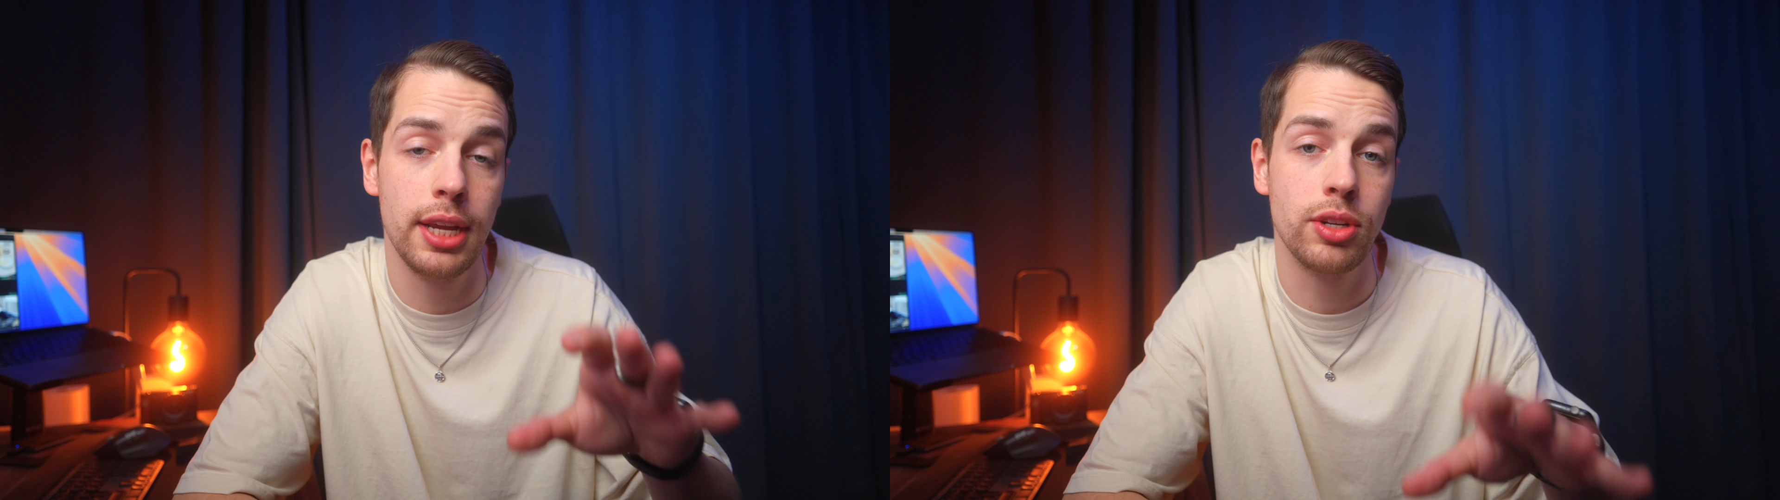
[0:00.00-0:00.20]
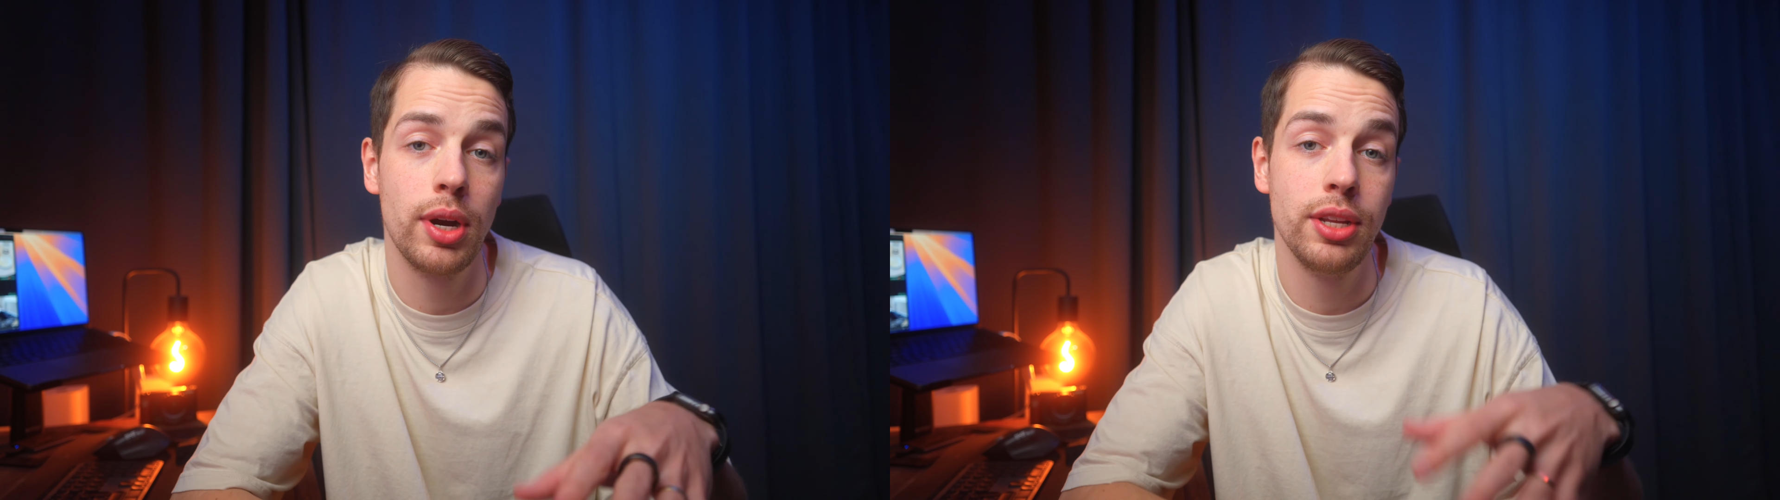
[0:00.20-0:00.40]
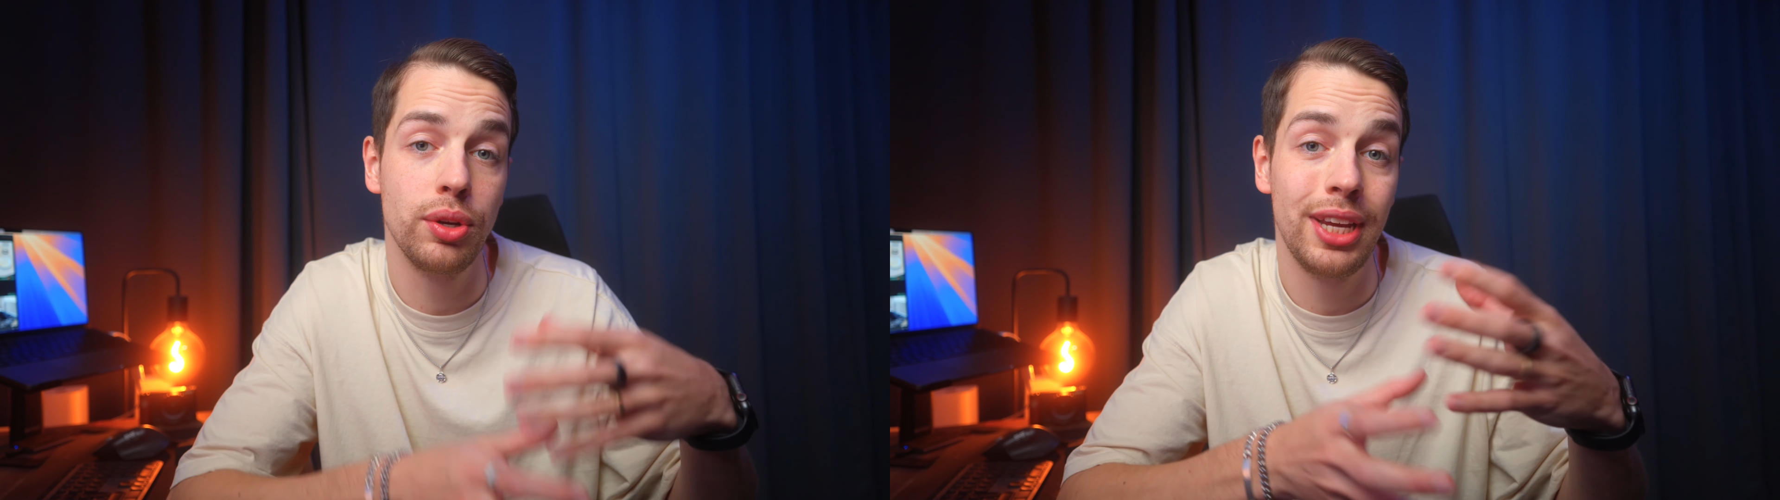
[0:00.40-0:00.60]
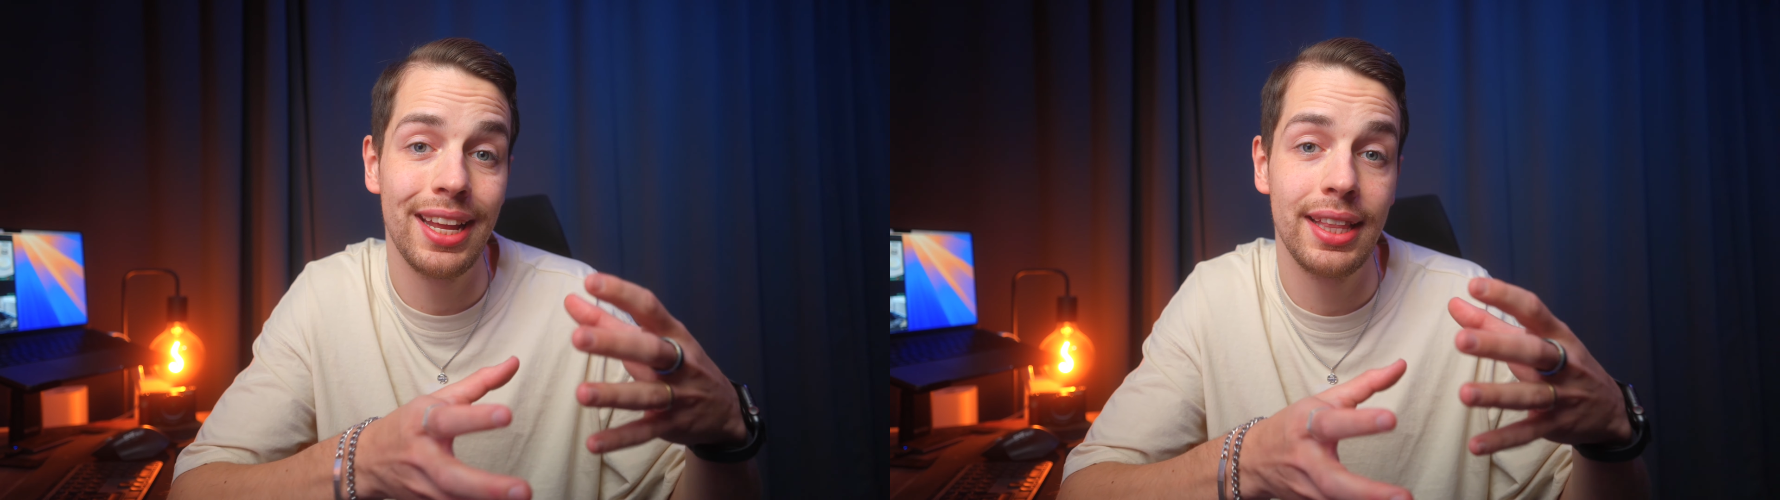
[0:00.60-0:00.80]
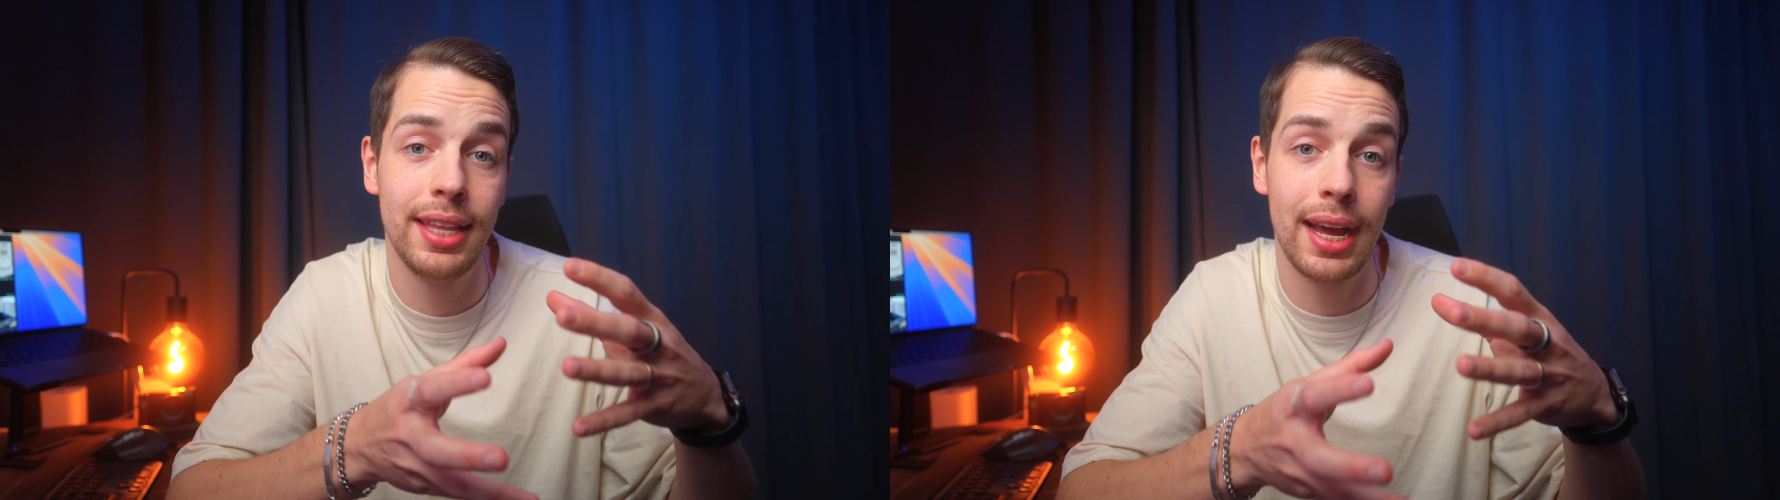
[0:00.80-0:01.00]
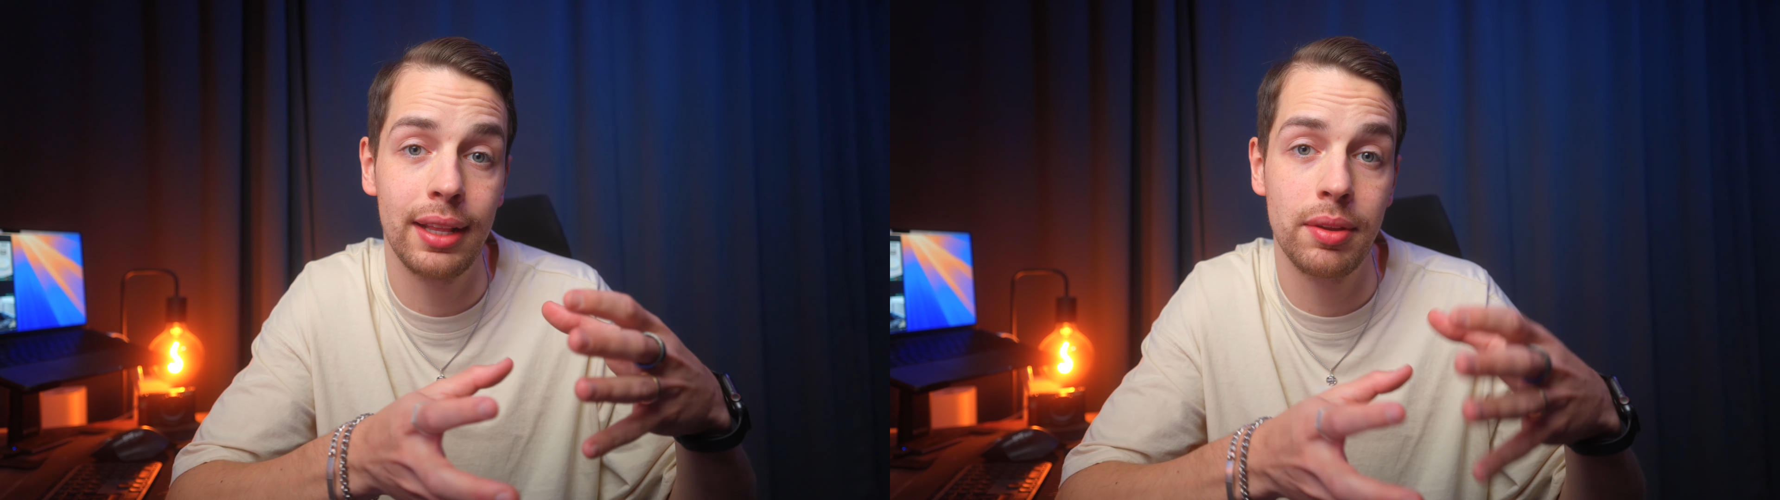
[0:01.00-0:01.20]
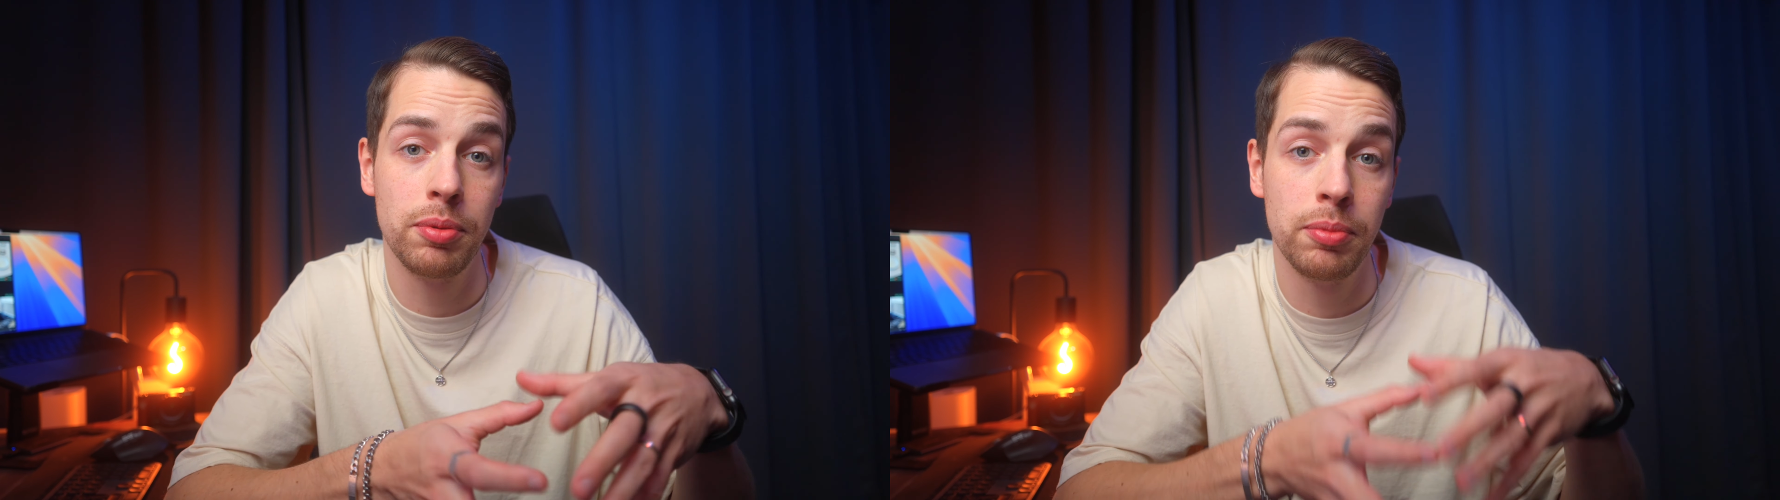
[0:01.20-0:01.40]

and trying to get that